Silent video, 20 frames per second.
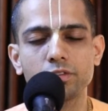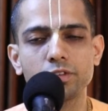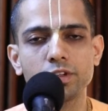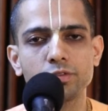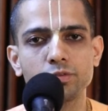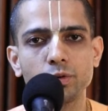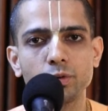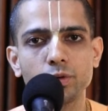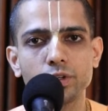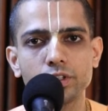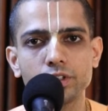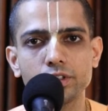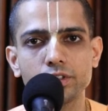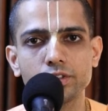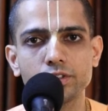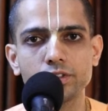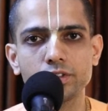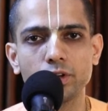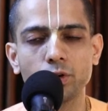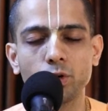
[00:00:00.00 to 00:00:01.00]
every 4
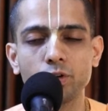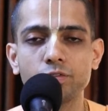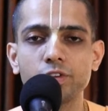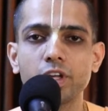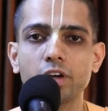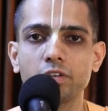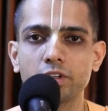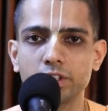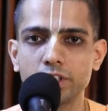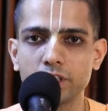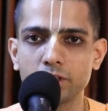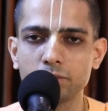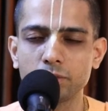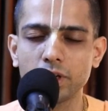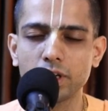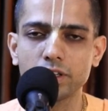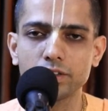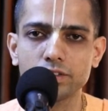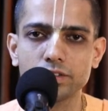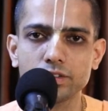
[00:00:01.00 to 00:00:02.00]
years, or we have Adhik
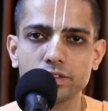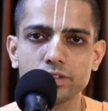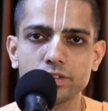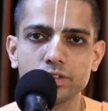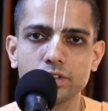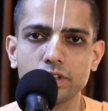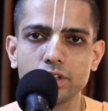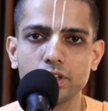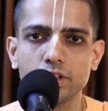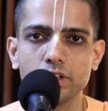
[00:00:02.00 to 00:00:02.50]
Mas.